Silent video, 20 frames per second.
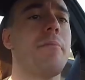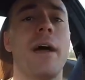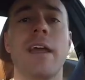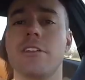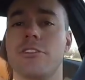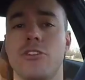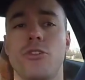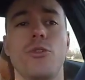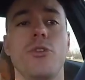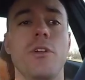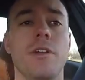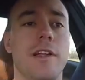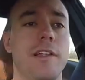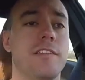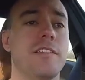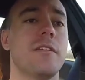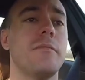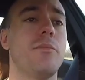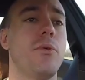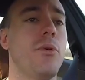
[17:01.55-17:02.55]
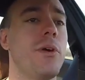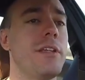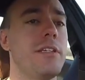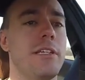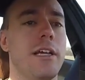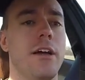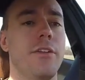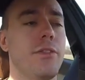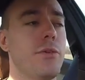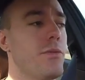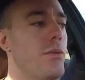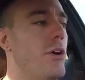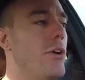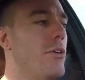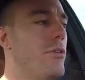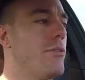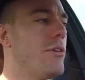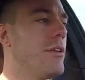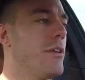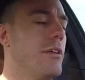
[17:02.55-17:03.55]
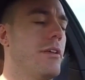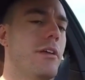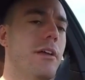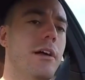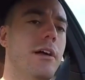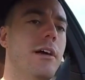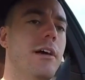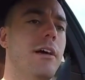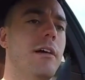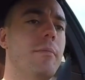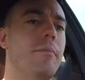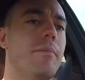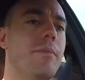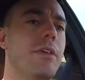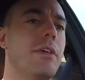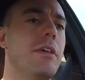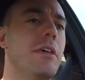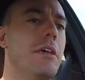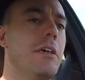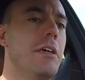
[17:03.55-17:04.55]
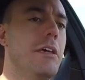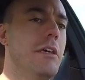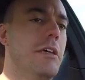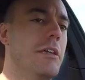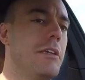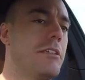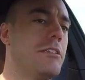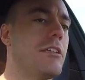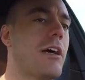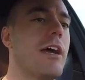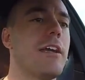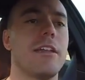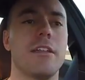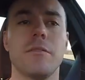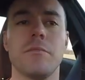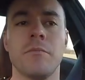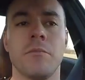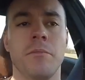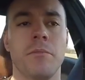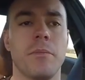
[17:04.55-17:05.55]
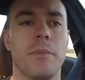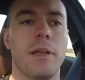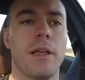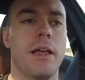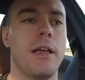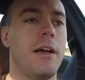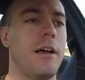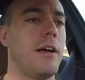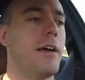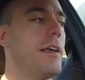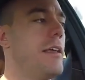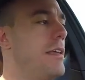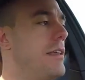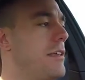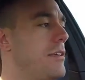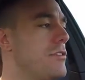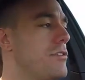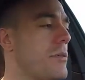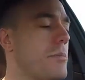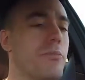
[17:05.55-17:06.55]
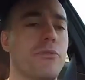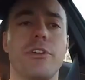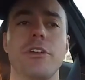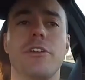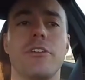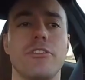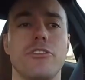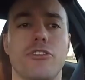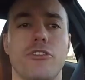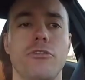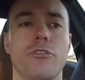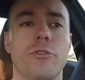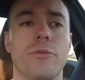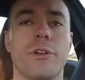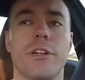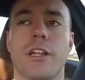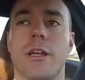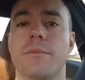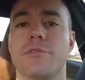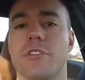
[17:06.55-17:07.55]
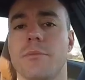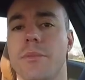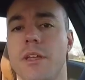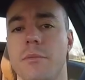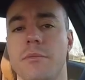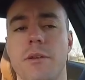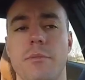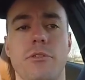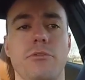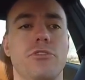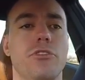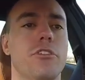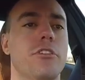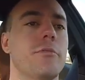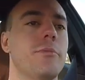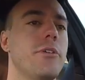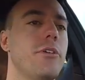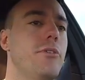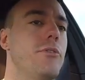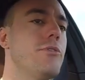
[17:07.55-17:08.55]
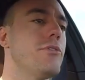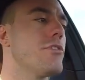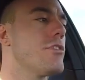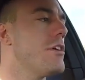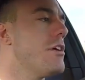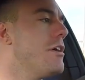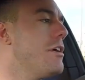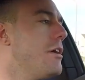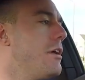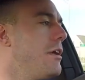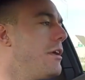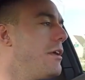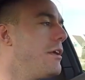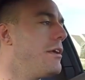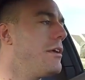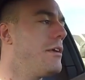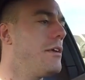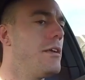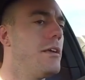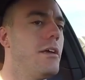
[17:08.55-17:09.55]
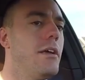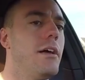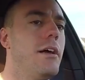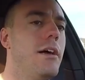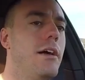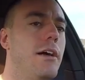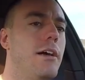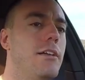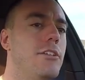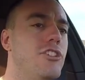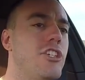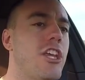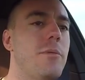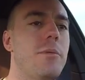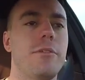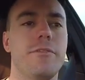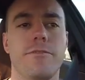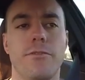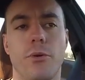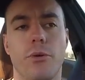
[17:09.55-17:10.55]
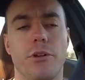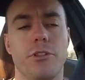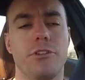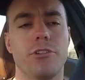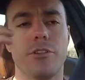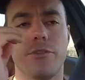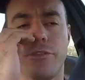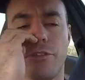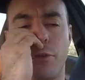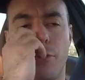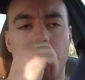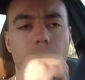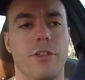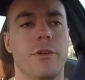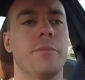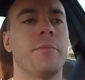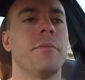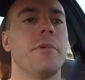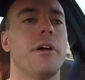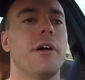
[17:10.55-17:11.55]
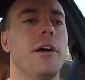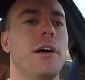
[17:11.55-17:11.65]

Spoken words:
might tune it at some point down the road. Dynon is a pretty good tuner when it comes to BMW turbos. JB4, there's a few of them.